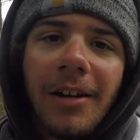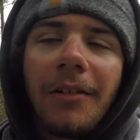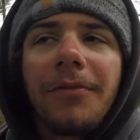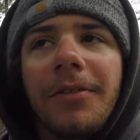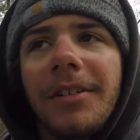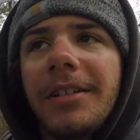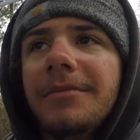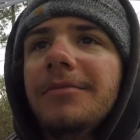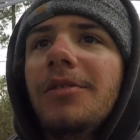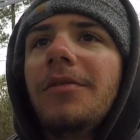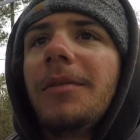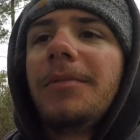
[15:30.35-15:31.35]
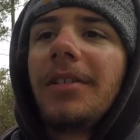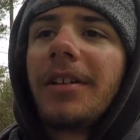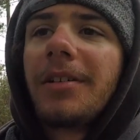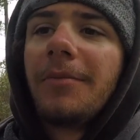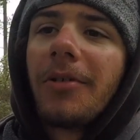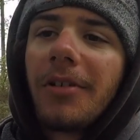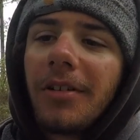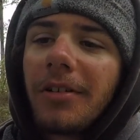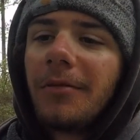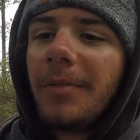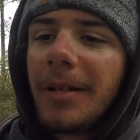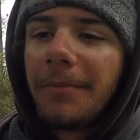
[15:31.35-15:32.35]
hopefully move up the leaderboard a
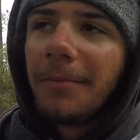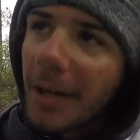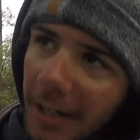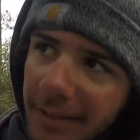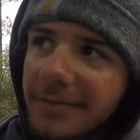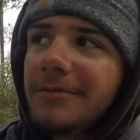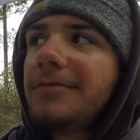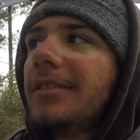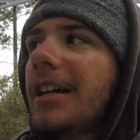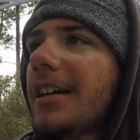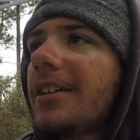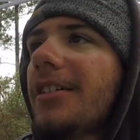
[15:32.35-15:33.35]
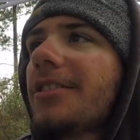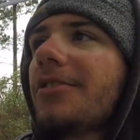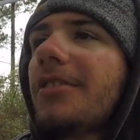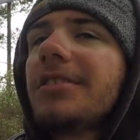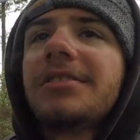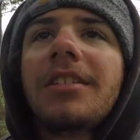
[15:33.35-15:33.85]
little bit, but we got cut short.